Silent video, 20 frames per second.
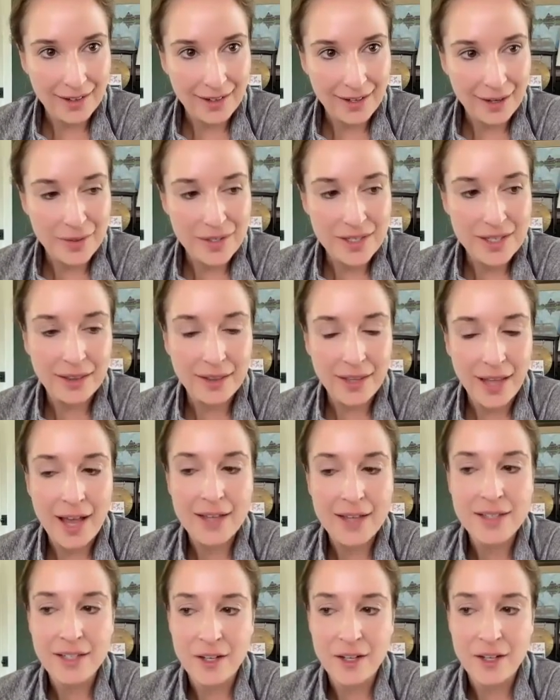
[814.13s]
it was
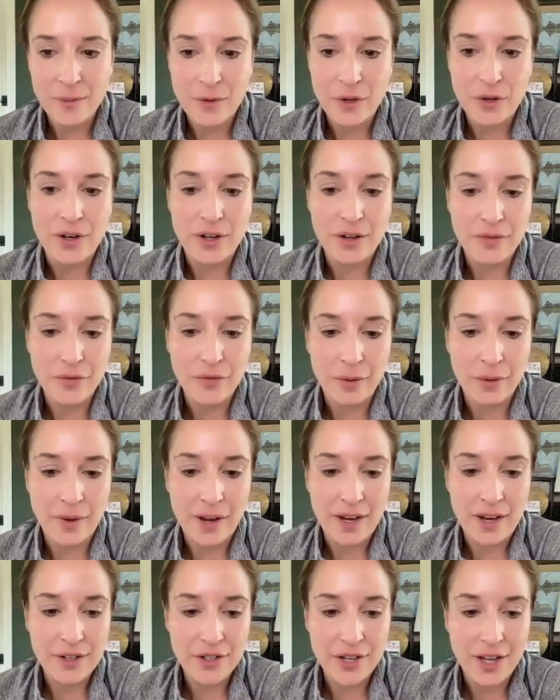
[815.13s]
less community
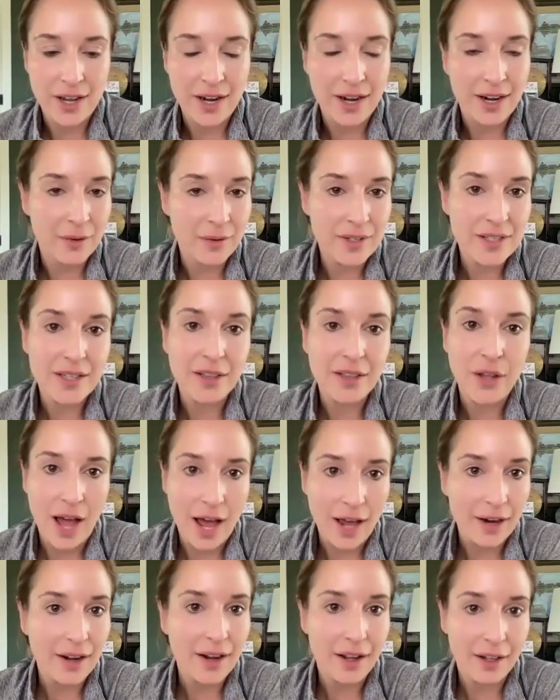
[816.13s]
formation, and it was a
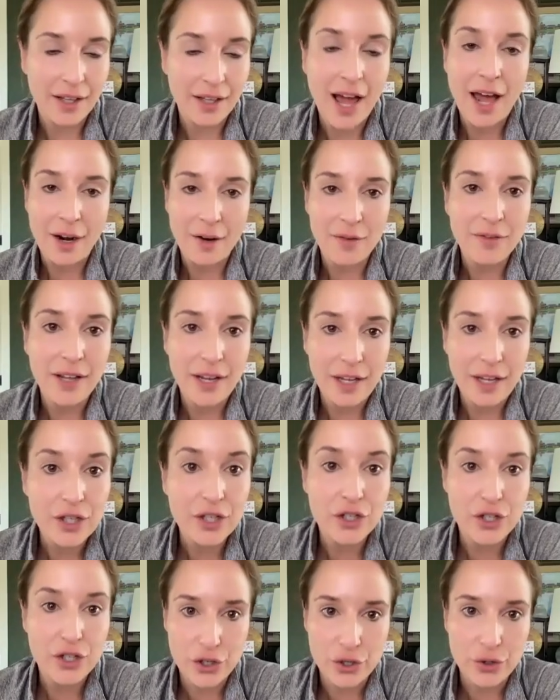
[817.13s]
lot of like the
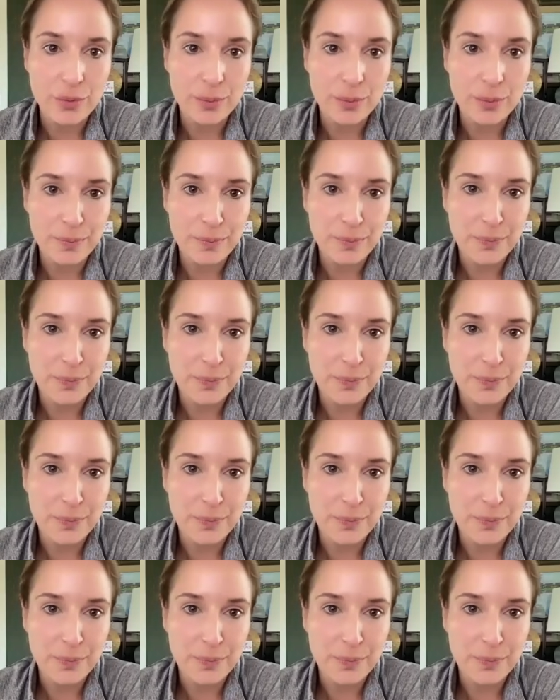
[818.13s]
doom.